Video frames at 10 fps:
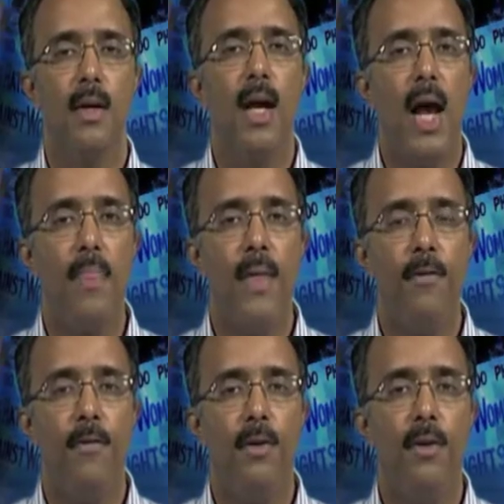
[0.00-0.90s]
And
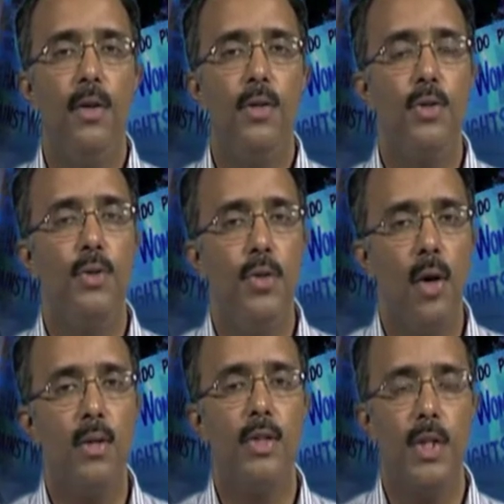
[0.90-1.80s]
therefore, to
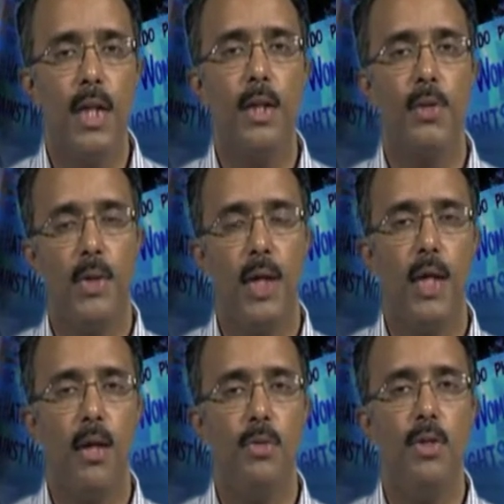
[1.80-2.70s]
not take into
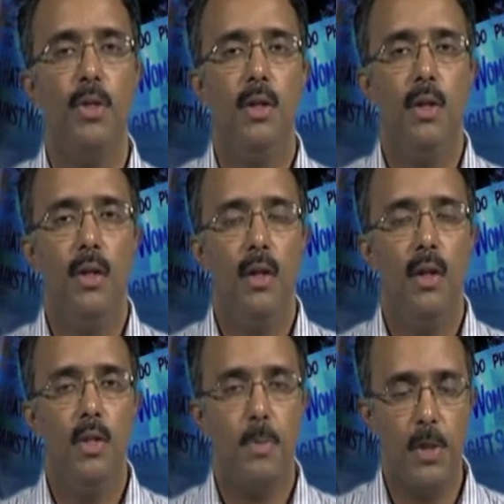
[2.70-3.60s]
account
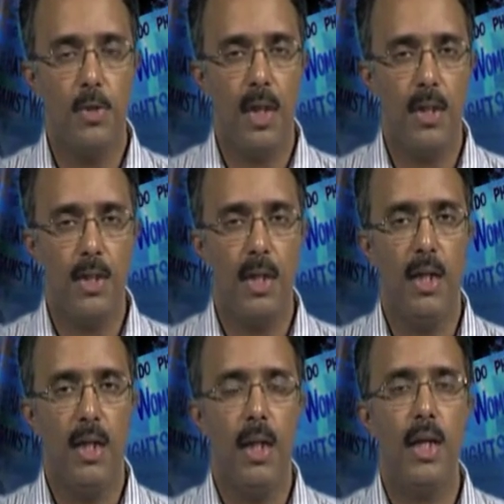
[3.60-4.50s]
spirituality
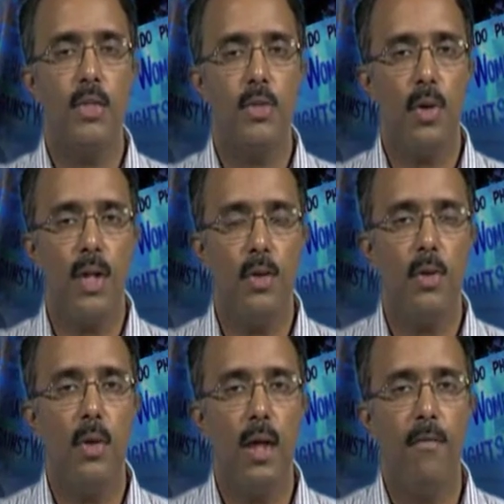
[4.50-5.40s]
is to
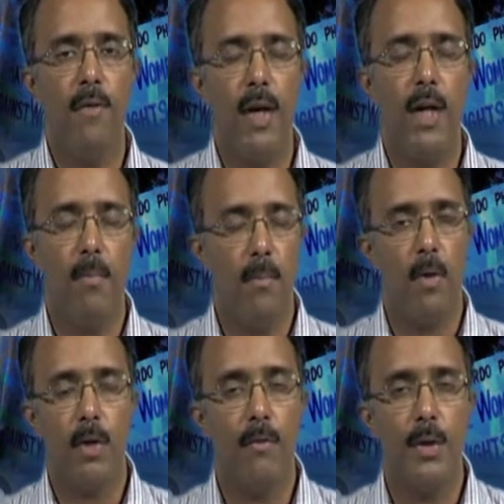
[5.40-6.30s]
ignore a very
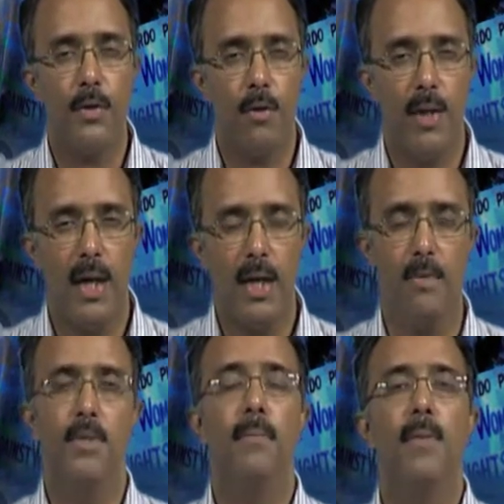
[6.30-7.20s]
important feature of their
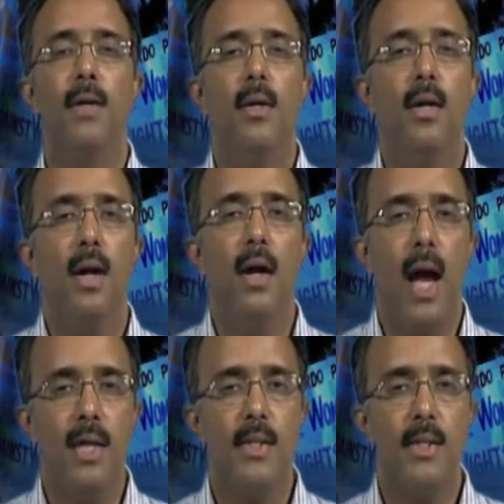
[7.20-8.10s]
lives.
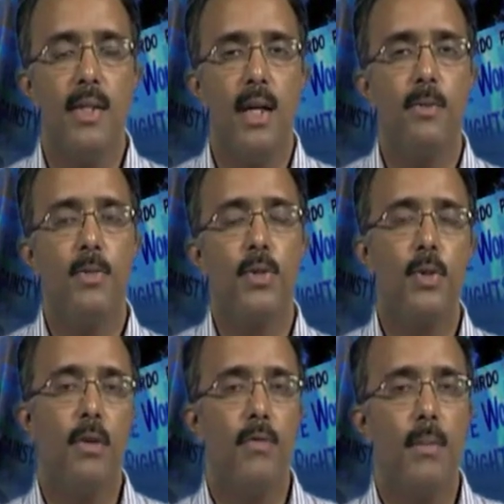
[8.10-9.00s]
As a result,
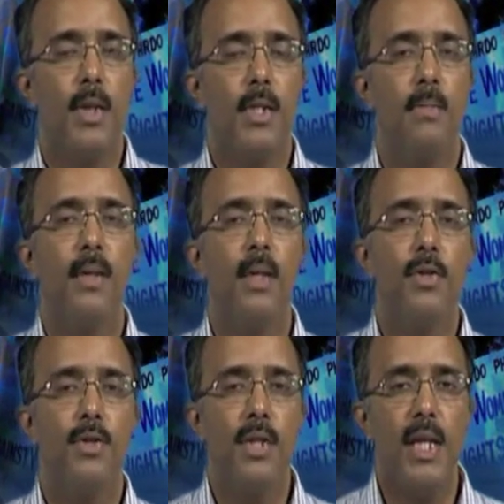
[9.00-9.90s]
postcolonial feminism
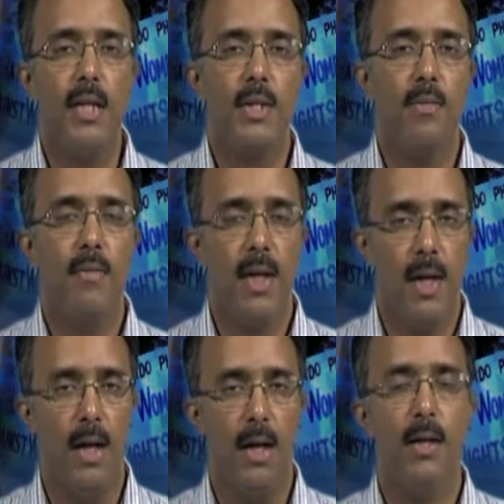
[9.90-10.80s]
seeks very
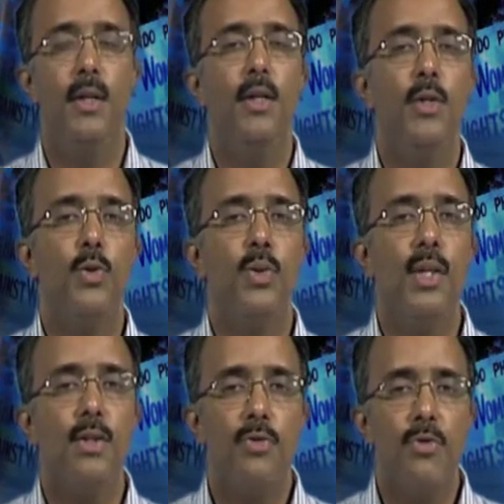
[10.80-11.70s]
hard to
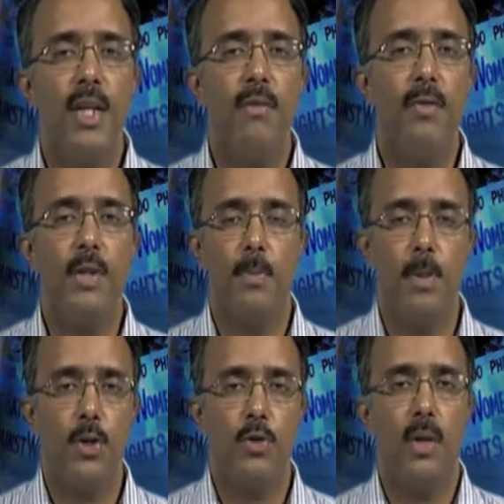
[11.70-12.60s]
retrieve the
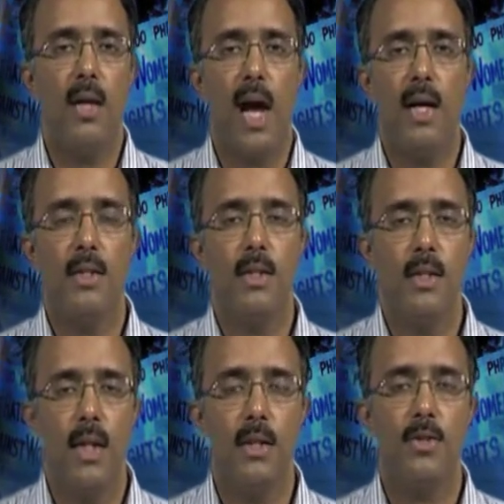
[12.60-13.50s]
spiritual as a
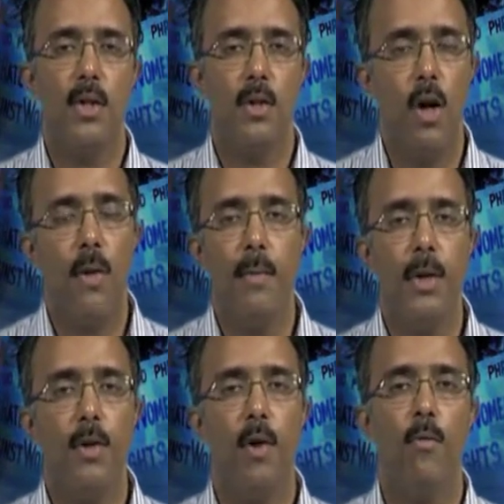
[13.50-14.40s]
central
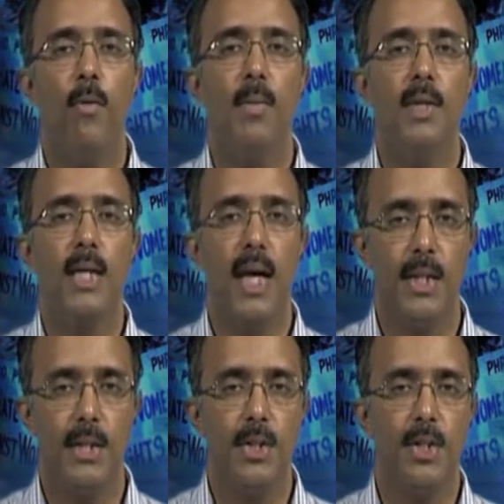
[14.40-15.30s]
component of women's
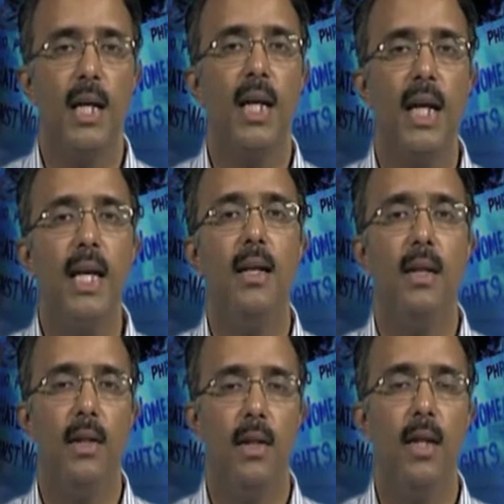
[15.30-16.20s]
identity in
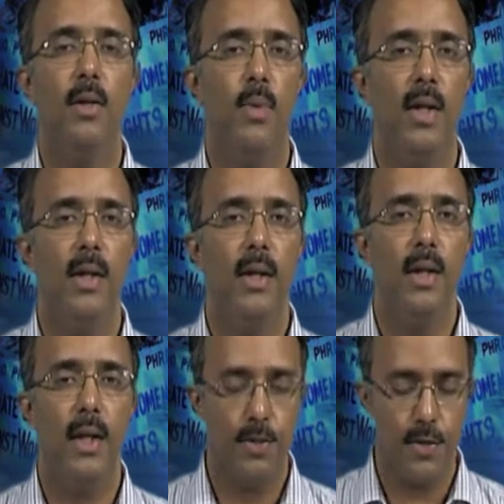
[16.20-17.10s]
third world
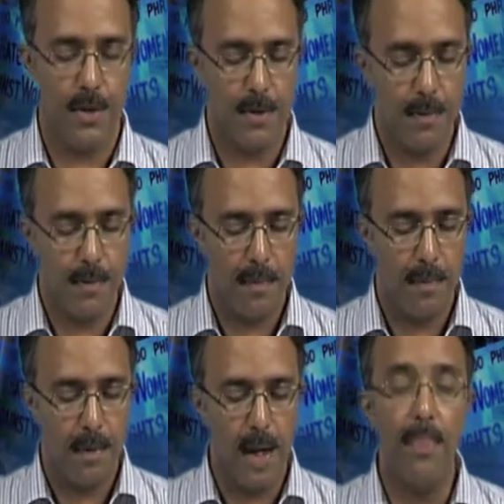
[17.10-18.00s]
countries.
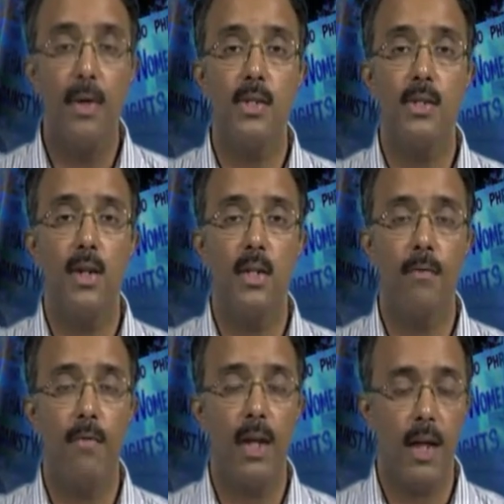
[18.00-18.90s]
And this is a
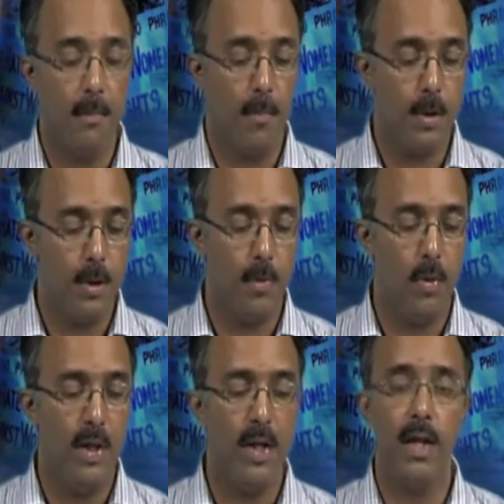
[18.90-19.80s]
very important
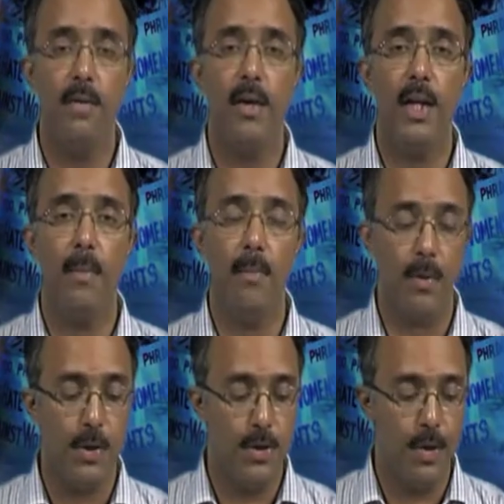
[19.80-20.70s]
point and a very
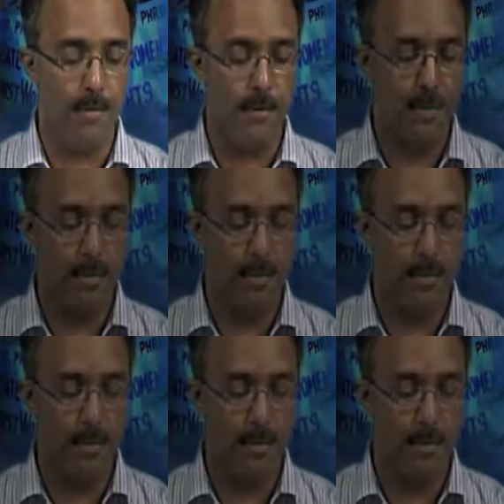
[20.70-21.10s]
important shift.